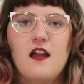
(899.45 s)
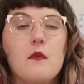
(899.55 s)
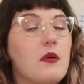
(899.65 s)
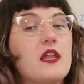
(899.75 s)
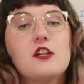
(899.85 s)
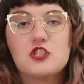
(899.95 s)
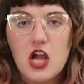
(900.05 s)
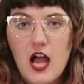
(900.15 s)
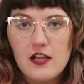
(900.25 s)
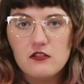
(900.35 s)
But like a
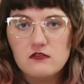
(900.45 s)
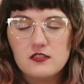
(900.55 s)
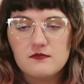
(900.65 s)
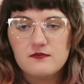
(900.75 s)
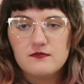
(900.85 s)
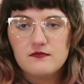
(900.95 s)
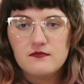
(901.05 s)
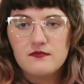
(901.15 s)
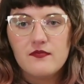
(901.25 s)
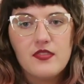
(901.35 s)
child,
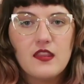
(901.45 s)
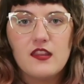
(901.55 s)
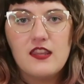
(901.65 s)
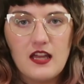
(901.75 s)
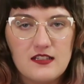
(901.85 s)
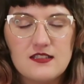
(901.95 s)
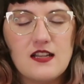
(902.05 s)
that is